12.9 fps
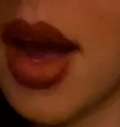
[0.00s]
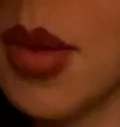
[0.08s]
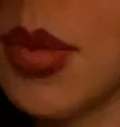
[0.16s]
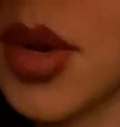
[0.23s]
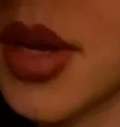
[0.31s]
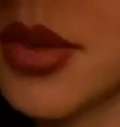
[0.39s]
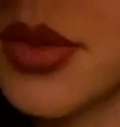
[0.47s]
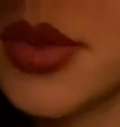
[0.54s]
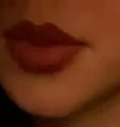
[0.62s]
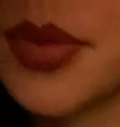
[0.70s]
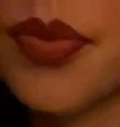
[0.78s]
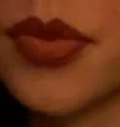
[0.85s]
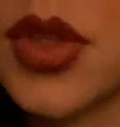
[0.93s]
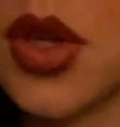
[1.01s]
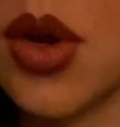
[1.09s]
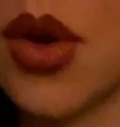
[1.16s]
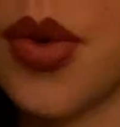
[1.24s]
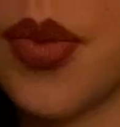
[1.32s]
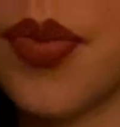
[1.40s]
eyebrows. So
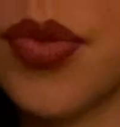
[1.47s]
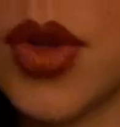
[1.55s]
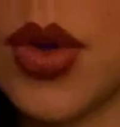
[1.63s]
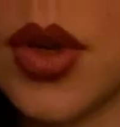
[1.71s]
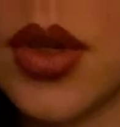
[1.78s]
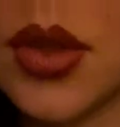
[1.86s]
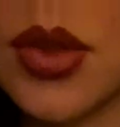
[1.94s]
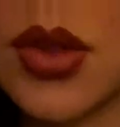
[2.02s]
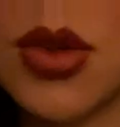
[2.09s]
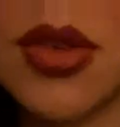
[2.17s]
you can also do